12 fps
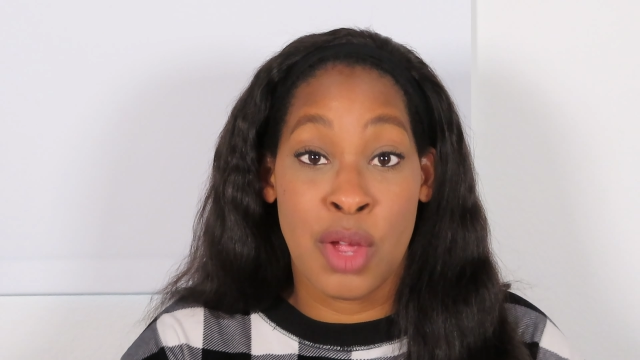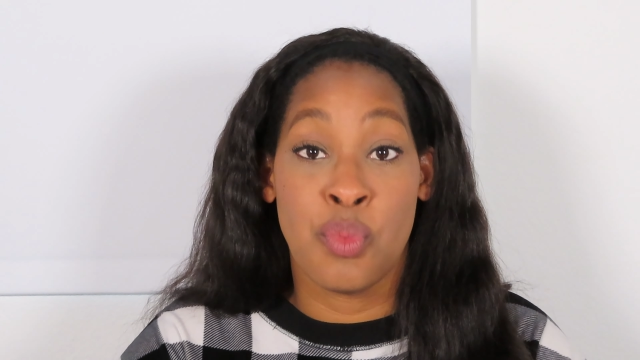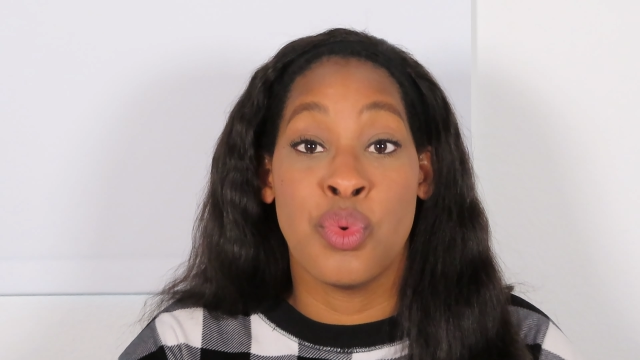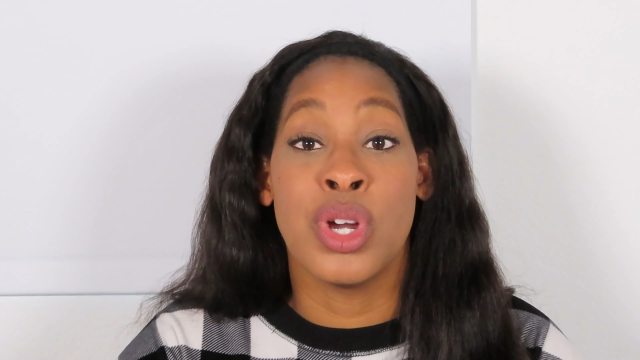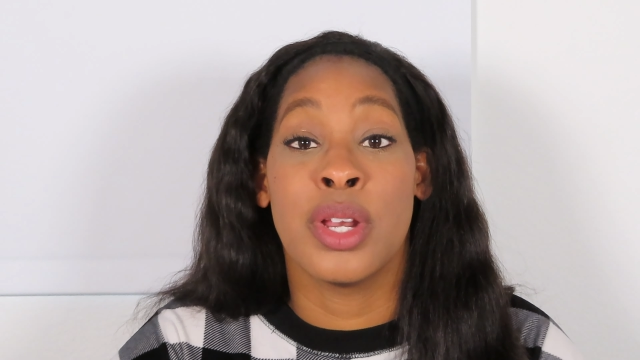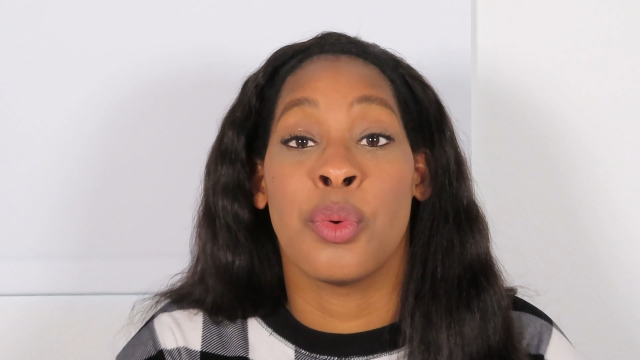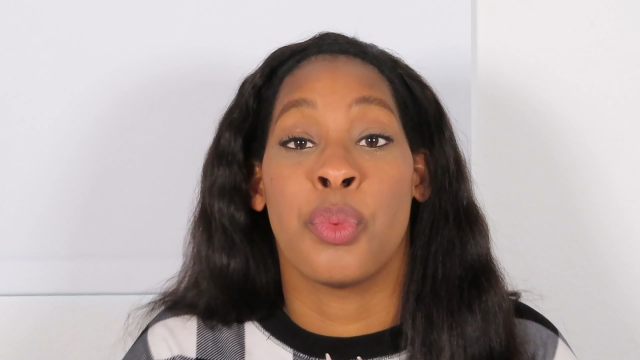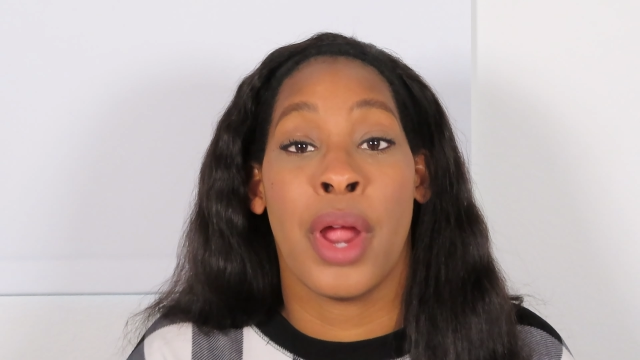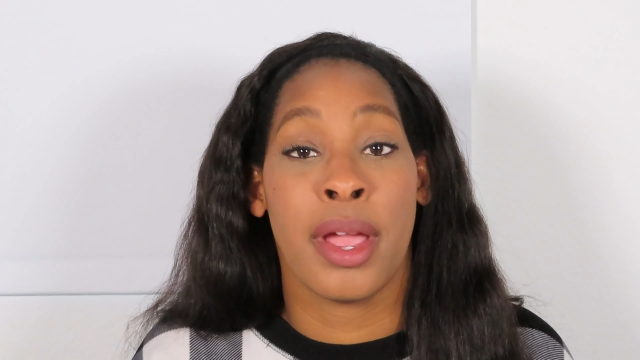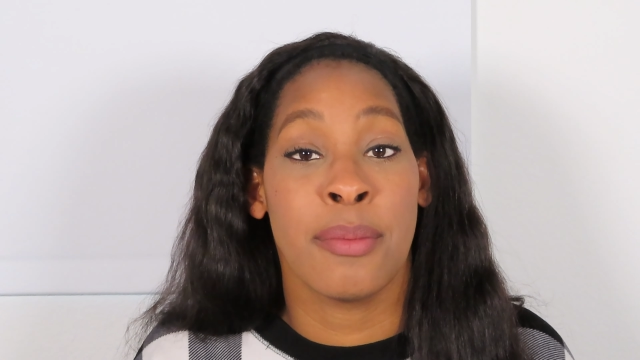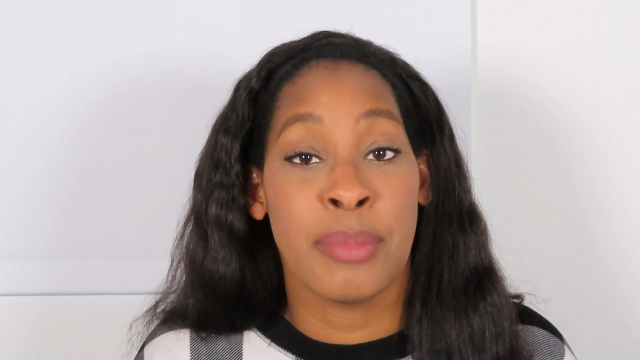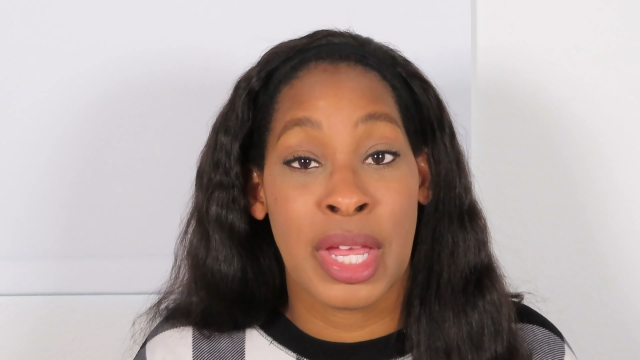would
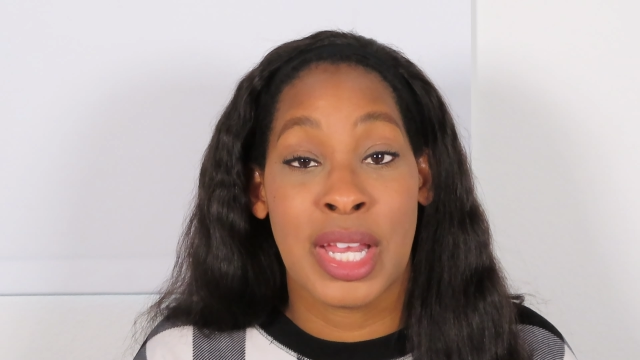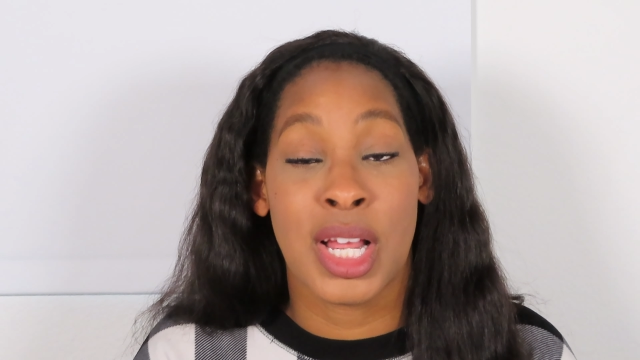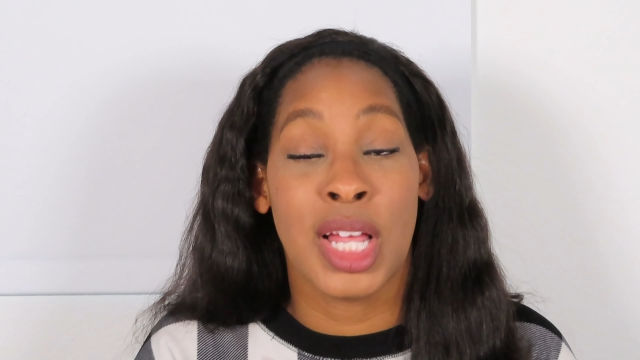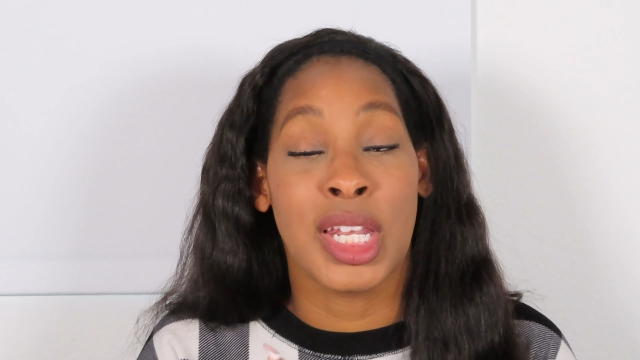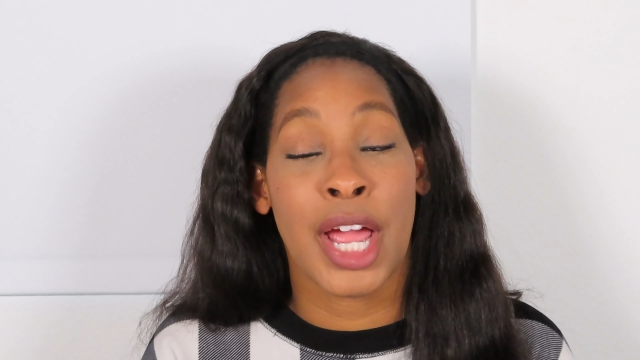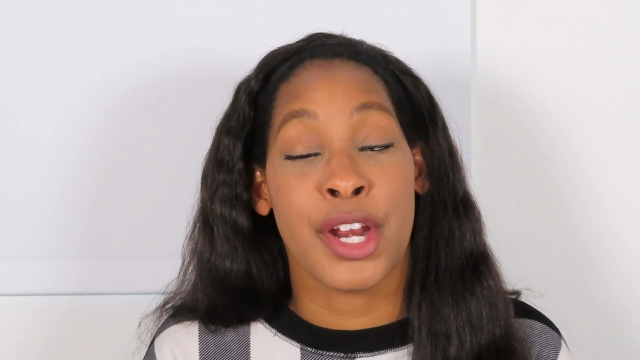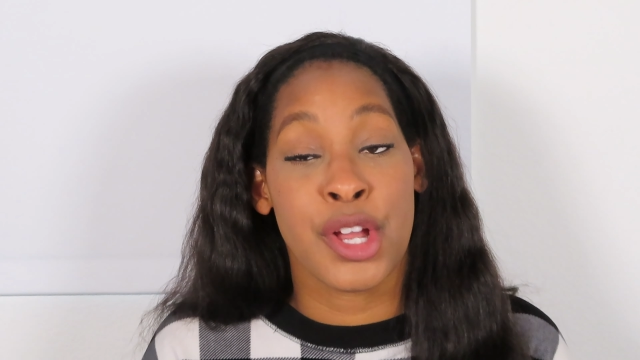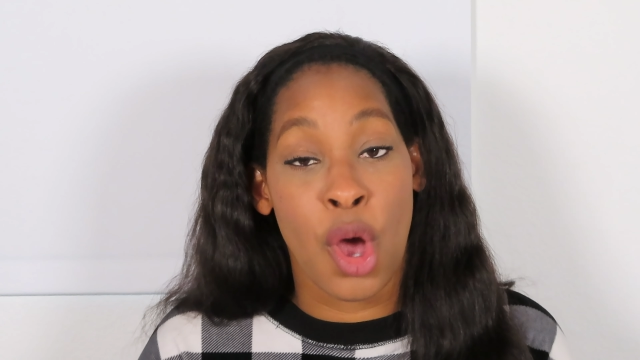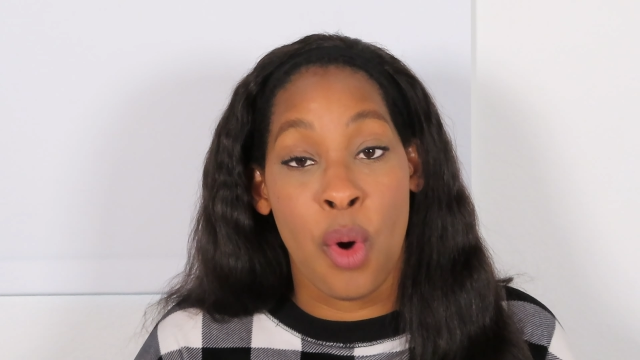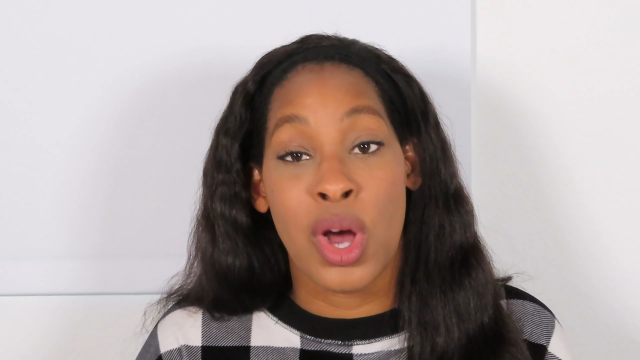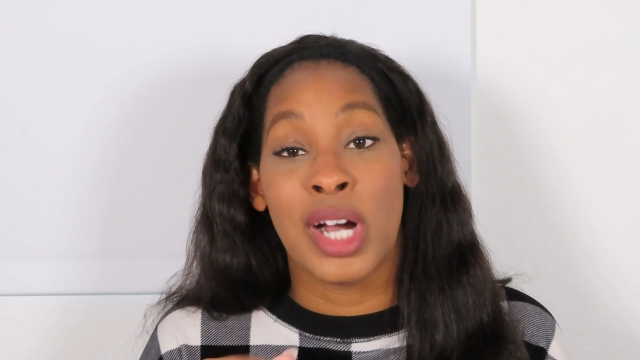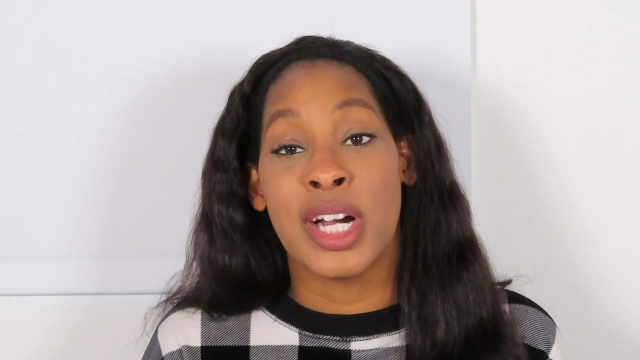recommend
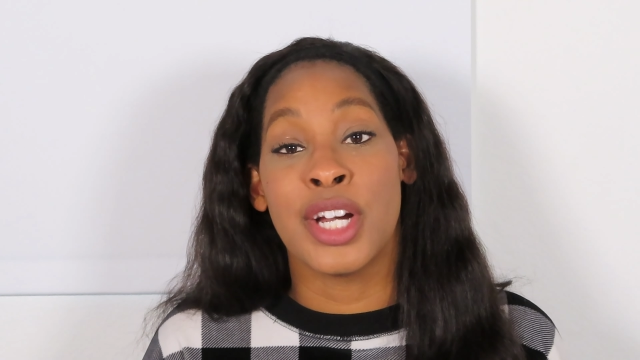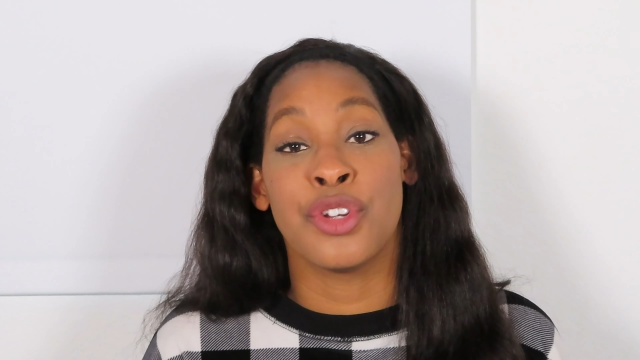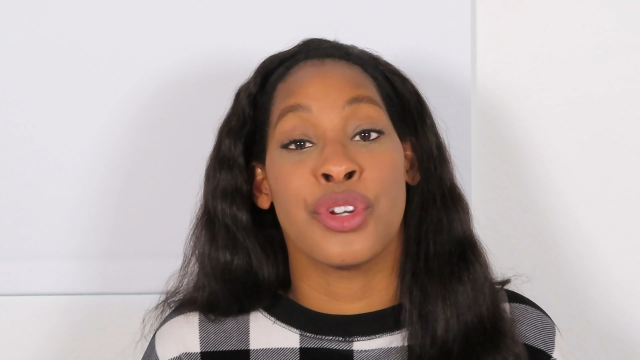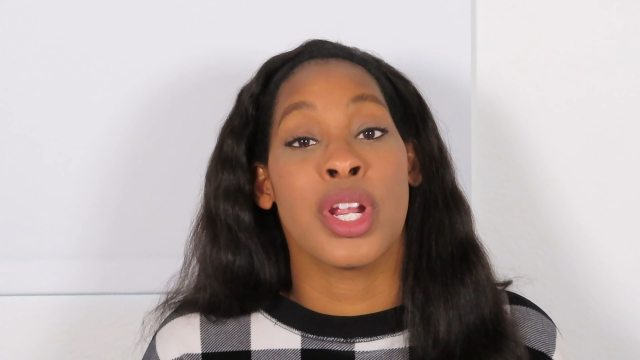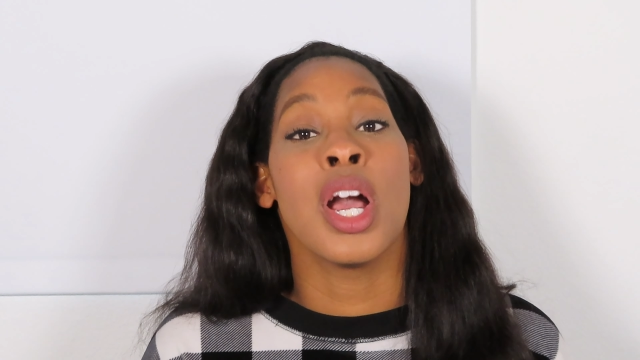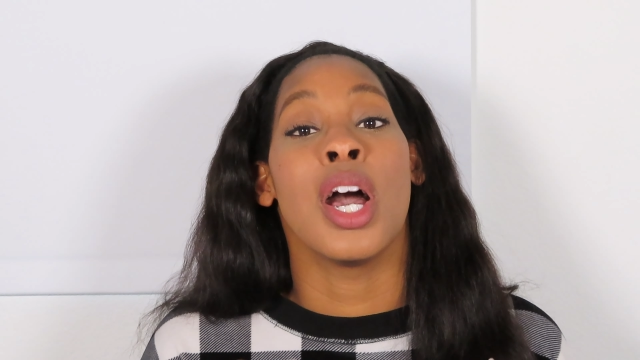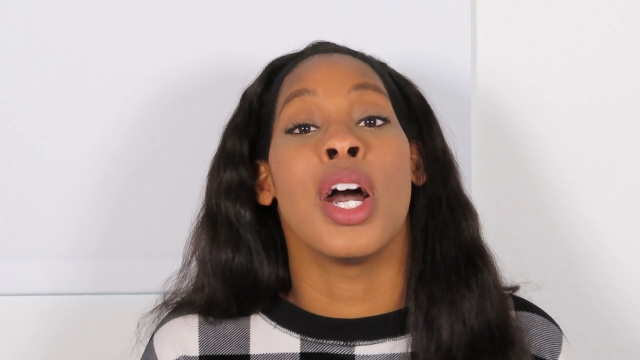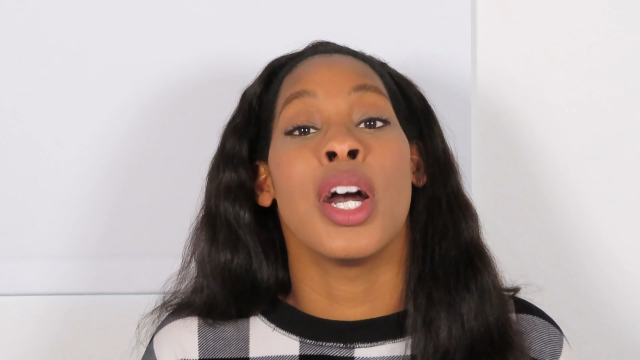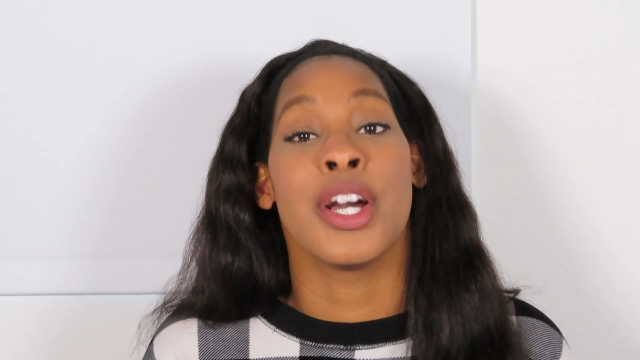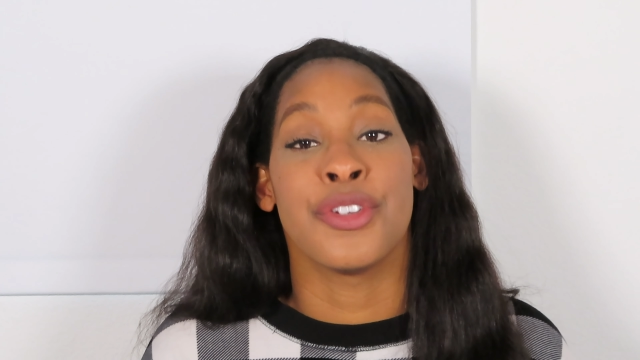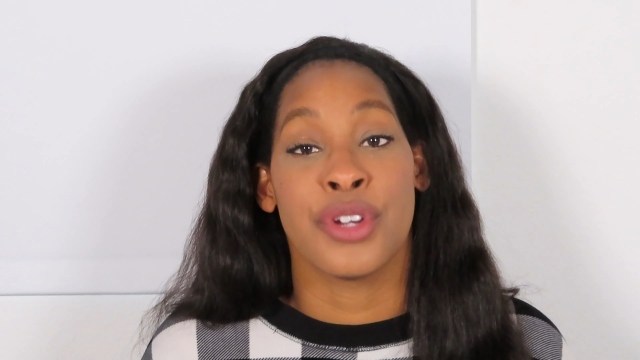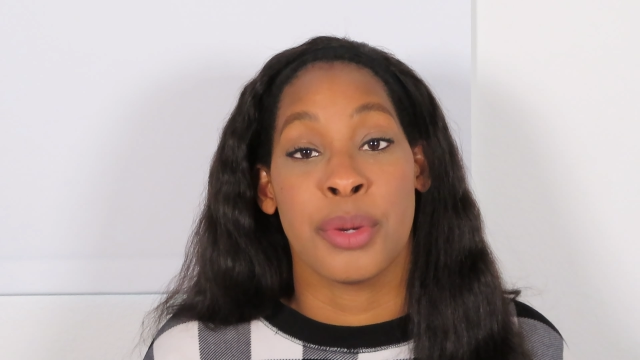AlignerCo
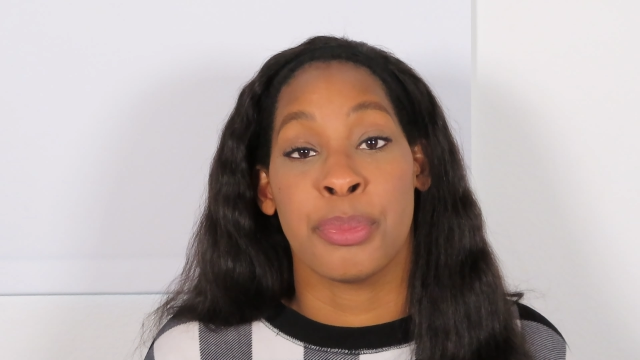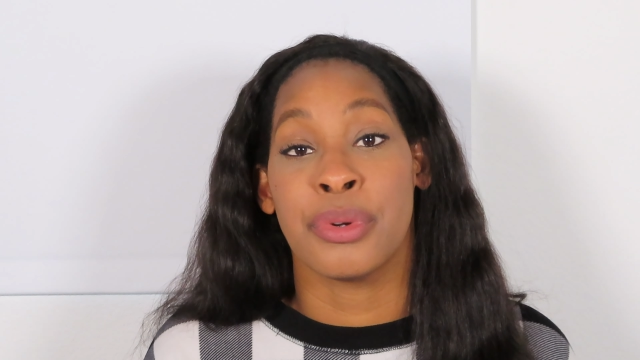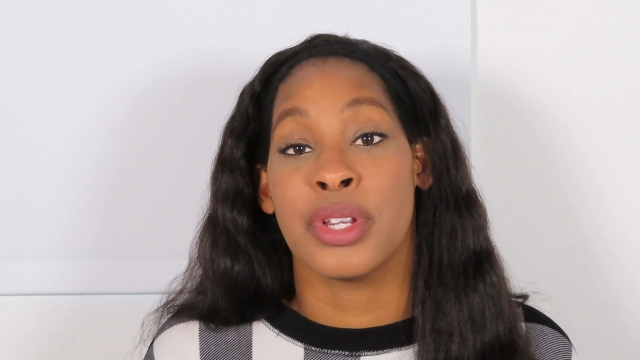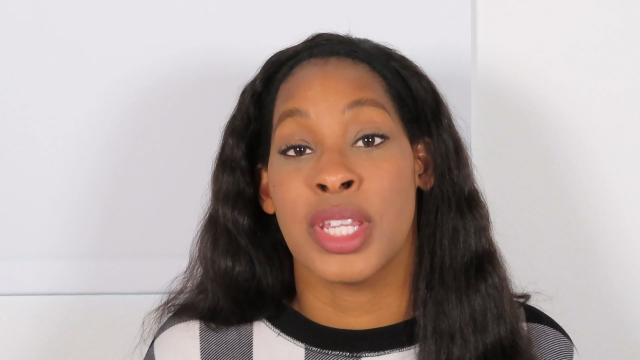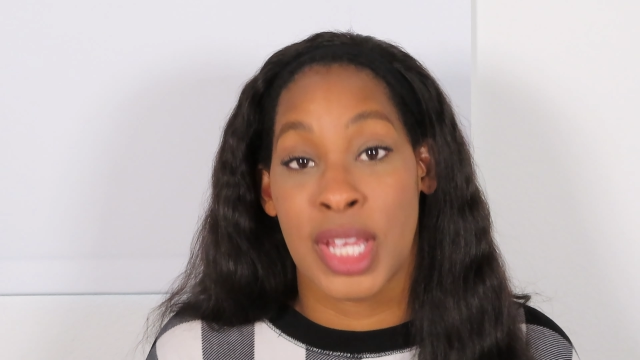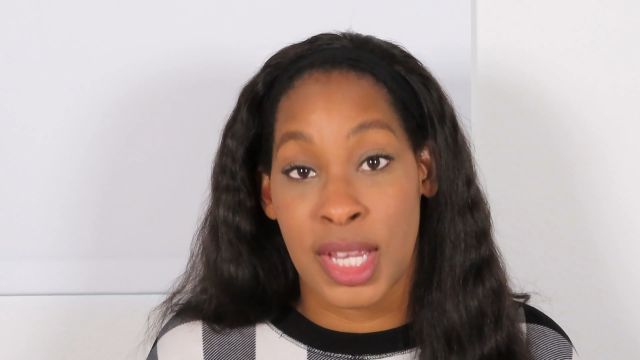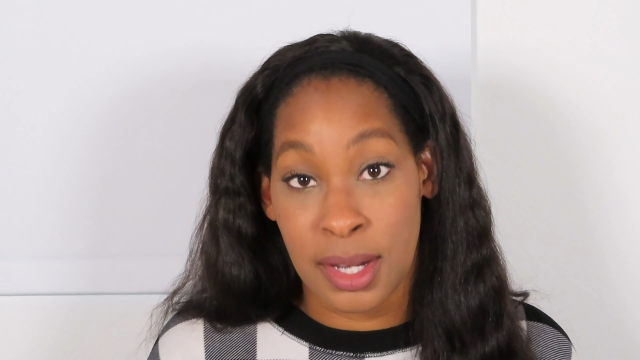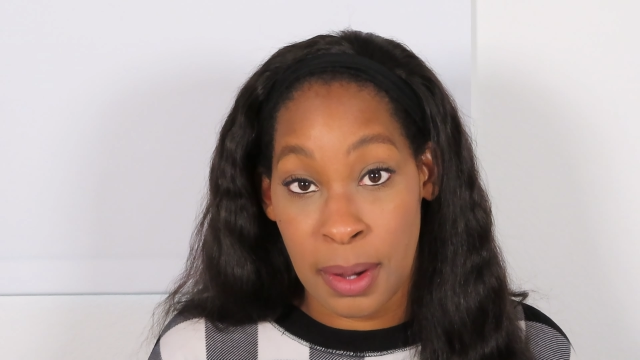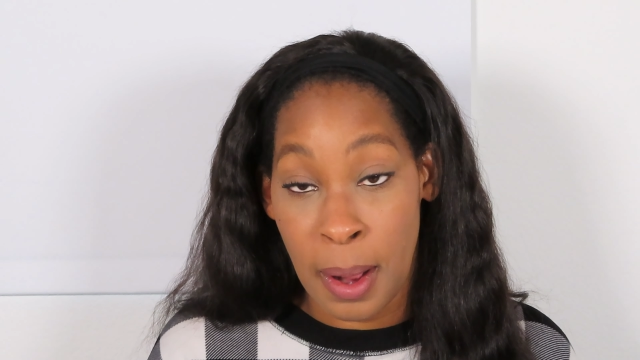100%.